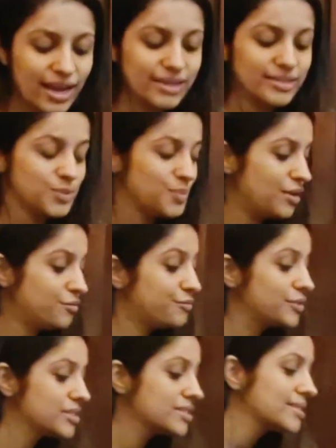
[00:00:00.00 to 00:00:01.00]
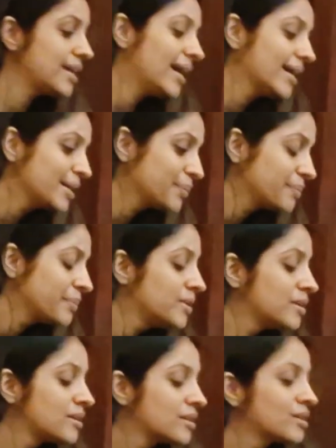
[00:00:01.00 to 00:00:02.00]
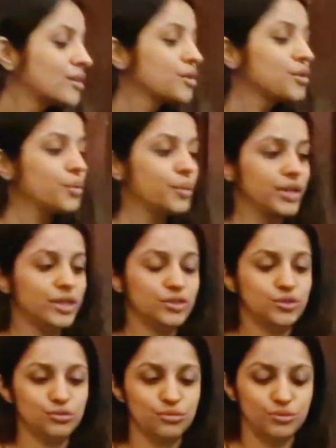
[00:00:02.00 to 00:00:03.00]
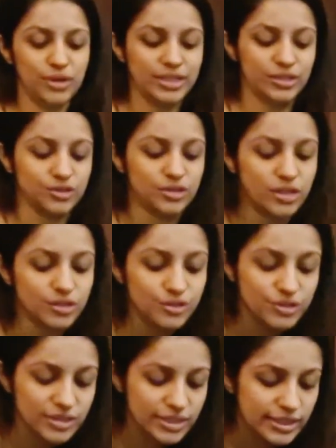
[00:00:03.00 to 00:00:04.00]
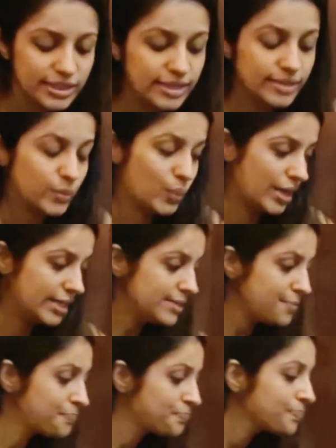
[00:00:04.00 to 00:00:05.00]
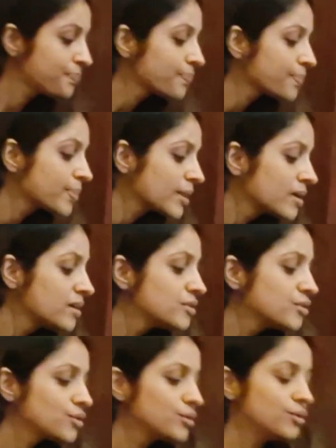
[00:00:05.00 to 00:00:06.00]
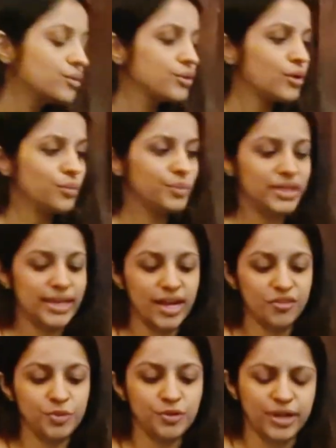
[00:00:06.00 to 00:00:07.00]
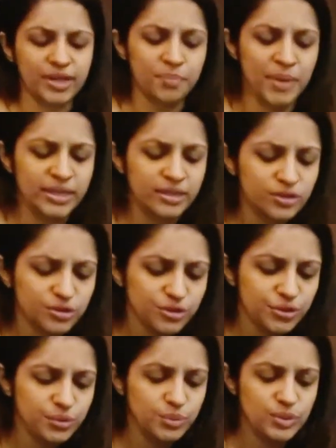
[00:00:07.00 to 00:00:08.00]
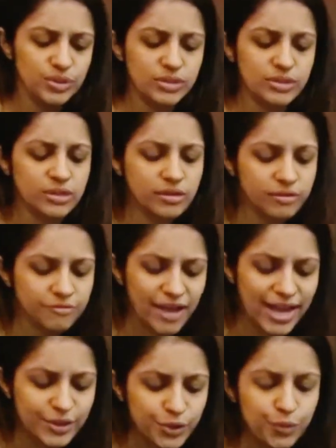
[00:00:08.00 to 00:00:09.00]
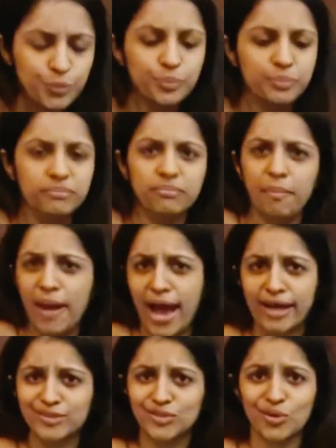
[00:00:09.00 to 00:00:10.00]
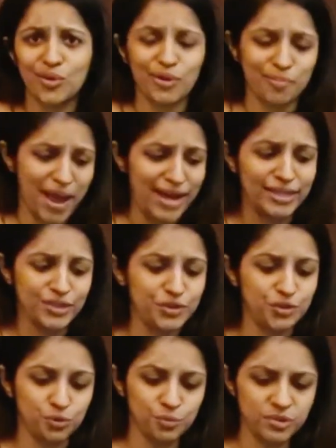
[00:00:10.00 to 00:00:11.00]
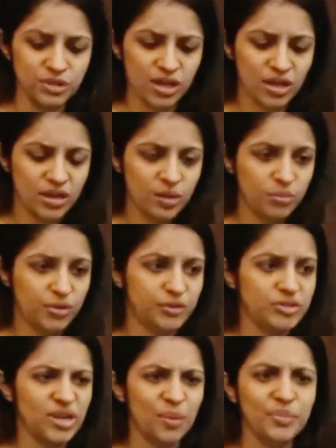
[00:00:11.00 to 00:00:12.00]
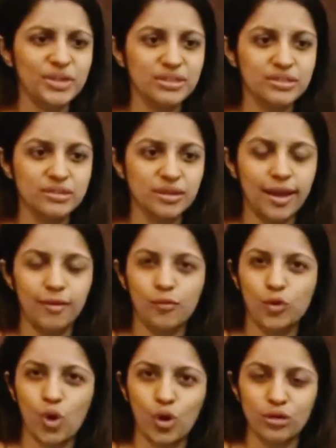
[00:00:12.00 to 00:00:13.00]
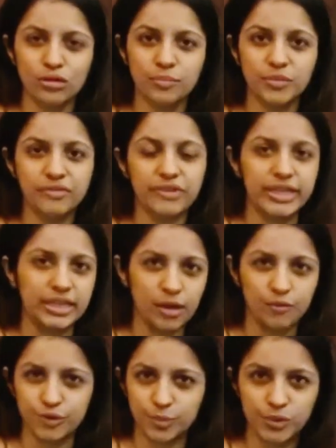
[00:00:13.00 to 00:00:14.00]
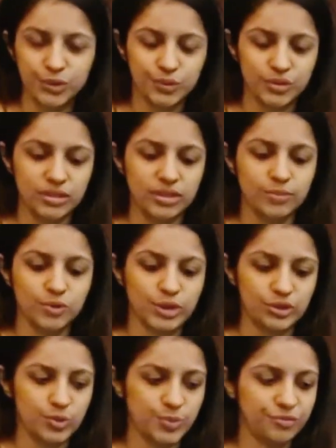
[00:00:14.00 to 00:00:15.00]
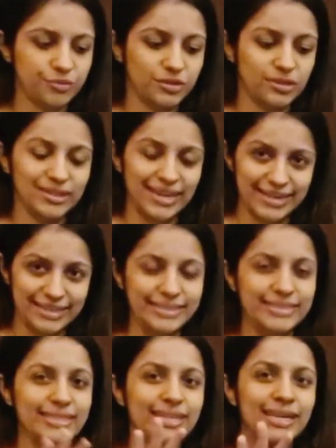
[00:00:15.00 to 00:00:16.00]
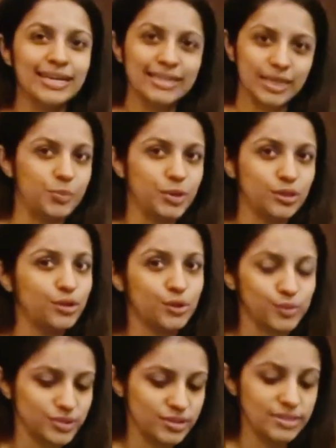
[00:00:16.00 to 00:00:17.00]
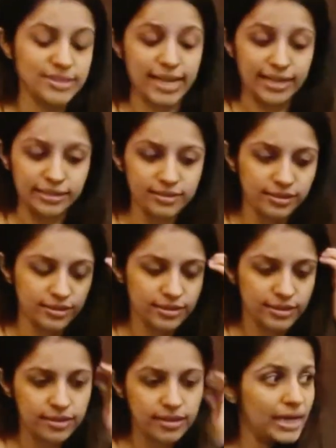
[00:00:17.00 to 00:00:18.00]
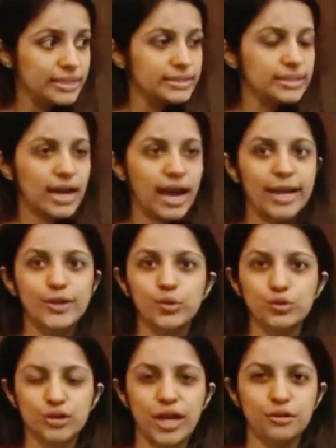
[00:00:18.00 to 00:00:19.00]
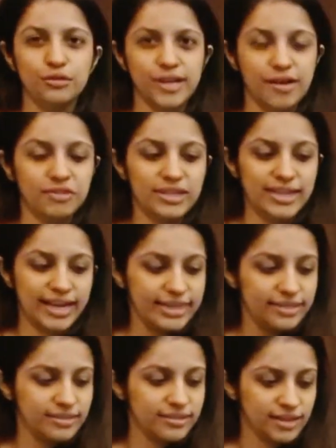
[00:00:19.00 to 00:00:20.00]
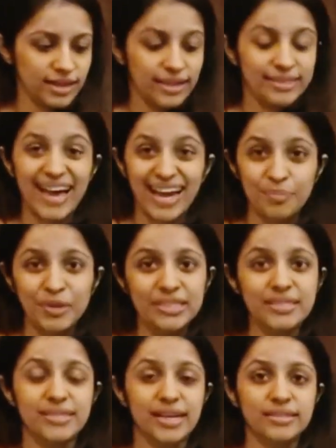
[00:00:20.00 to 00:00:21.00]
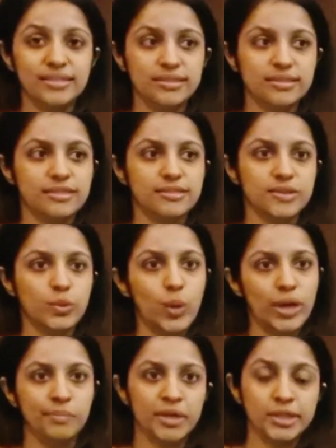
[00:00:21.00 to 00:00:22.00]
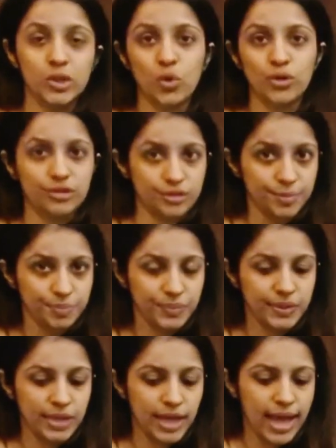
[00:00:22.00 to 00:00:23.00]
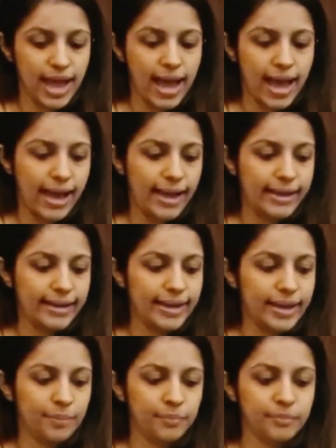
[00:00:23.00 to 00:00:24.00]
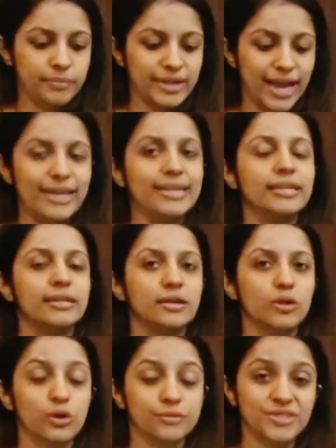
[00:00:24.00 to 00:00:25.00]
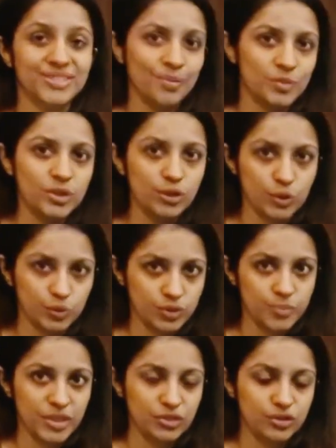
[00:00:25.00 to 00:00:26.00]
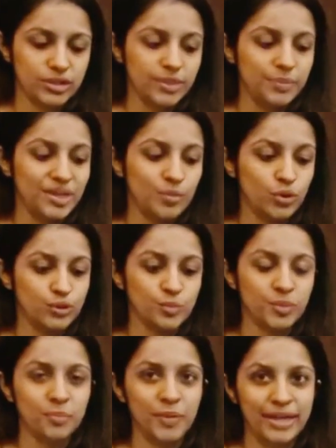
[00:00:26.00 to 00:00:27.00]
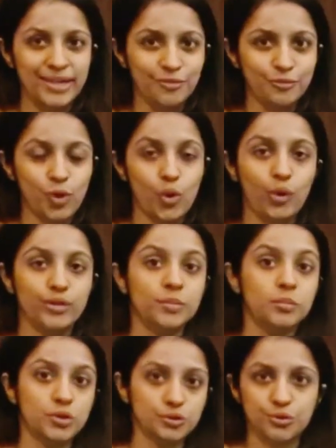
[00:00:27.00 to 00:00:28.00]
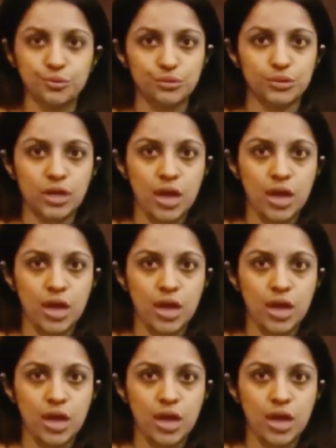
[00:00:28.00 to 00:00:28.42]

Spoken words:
and it's my first time going to an Asian country in a while. So normally I have been recommended to use vacuum packs or packing cubes, but for some reason I have not been very comfortable using them, so I just prefer directly keeping the clothes inside. But I do try to travel light. That being said, since this is a 1 month long trip, I am carrying a lot of summer clothes majorly, but I'm also preparing for the monsoon,